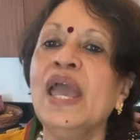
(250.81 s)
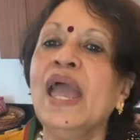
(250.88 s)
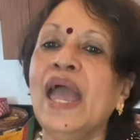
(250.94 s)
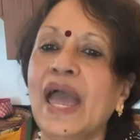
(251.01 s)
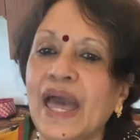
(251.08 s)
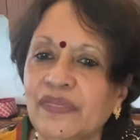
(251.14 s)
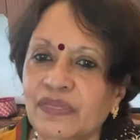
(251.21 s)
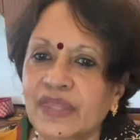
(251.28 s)

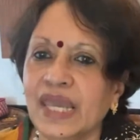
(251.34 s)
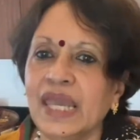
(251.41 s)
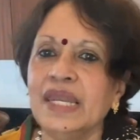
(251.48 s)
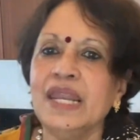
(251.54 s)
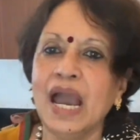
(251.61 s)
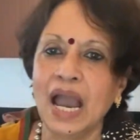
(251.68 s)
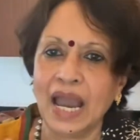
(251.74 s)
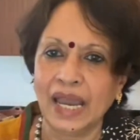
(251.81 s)
and
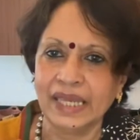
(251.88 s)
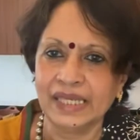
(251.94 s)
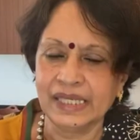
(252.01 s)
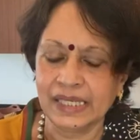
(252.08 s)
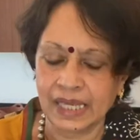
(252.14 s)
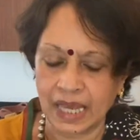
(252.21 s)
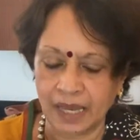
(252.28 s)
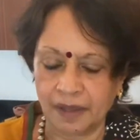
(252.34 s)
then
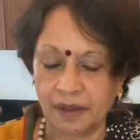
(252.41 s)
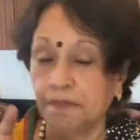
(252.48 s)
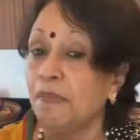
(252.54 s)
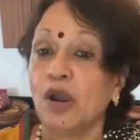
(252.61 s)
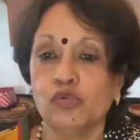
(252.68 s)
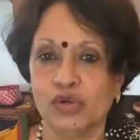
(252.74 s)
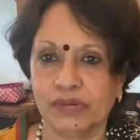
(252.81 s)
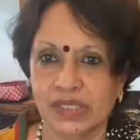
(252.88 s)
I
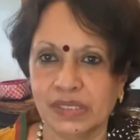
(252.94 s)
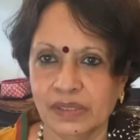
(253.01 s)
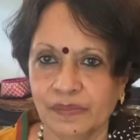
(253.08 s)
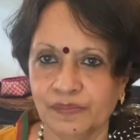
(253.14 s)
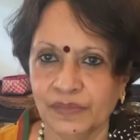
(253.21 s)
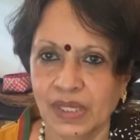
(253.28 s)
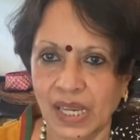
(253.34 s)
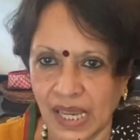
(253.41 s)
powder it
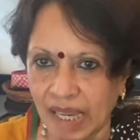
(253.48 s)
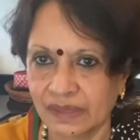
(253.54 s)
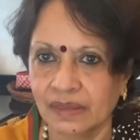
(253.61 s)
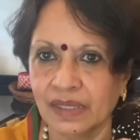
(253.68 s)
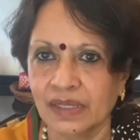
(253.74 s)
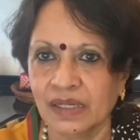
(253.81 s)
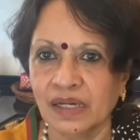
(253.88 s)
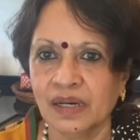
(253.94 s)
in
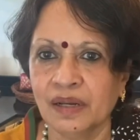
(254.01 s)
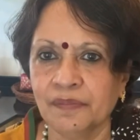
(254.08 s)
the